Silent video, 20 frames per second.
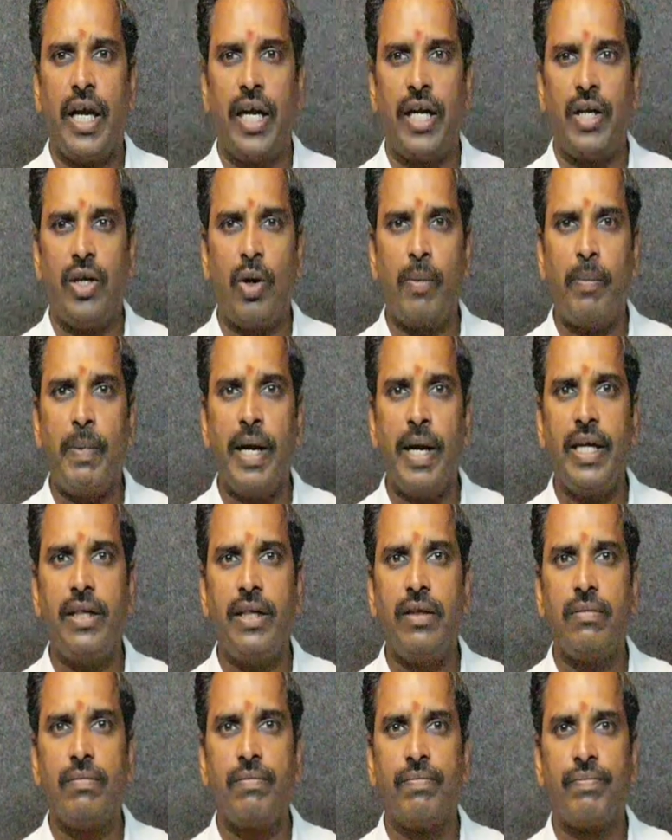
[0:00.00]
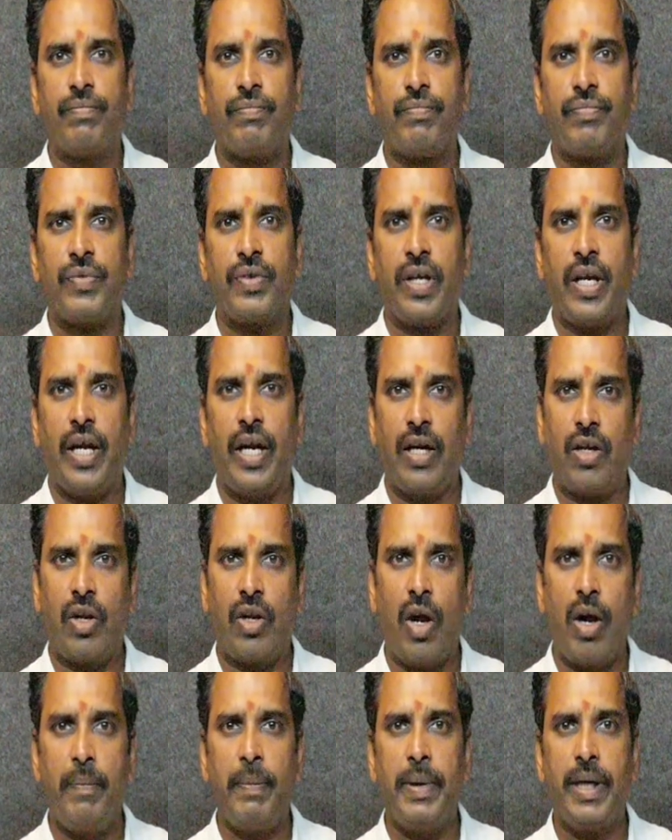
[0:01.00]
domain, a
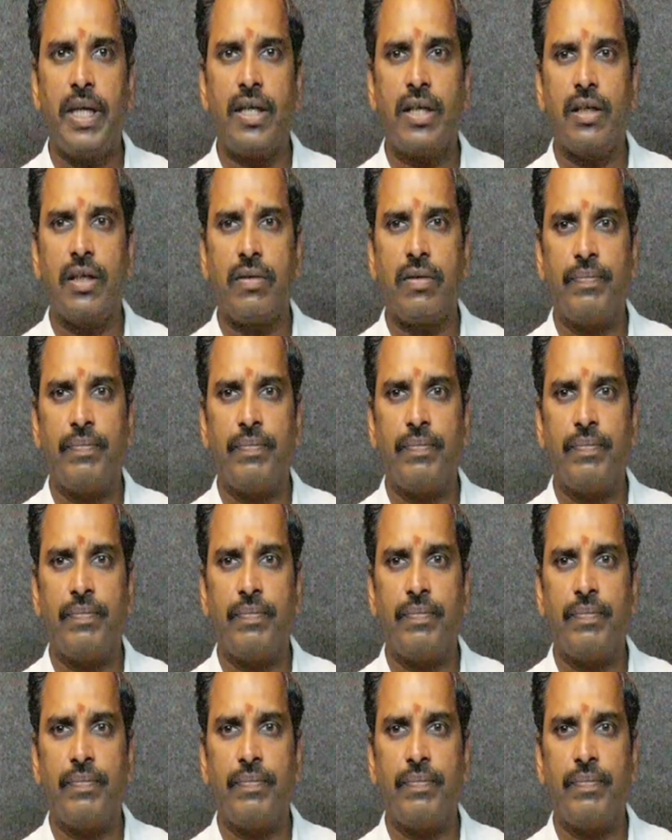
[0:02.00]
topic,